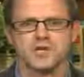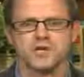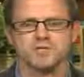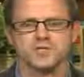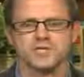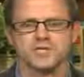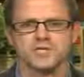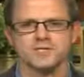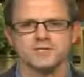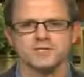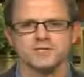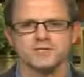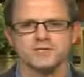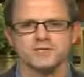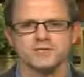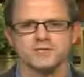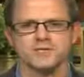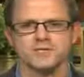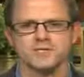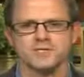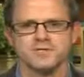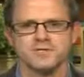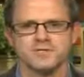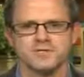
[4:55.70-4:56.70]
all we can
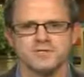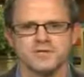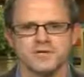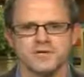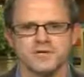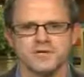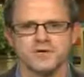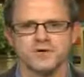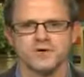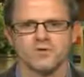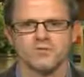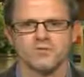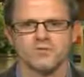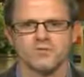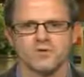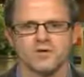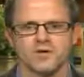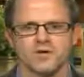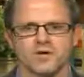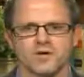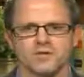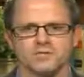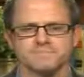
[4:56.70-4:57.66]
do. overall.